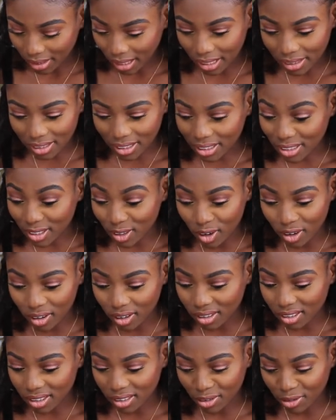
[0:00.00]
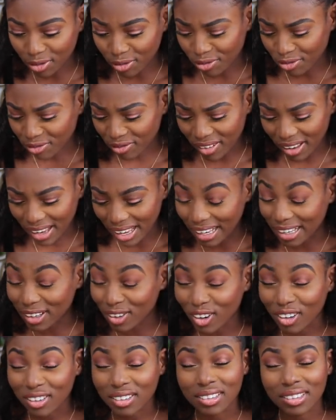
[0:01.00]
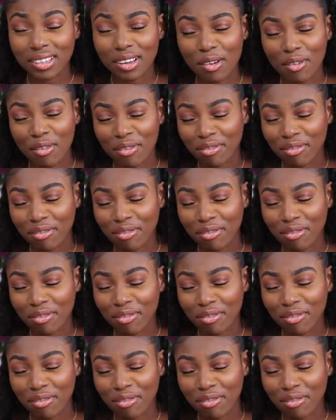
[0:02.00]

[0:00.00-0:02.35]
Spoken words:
It just looks, it looks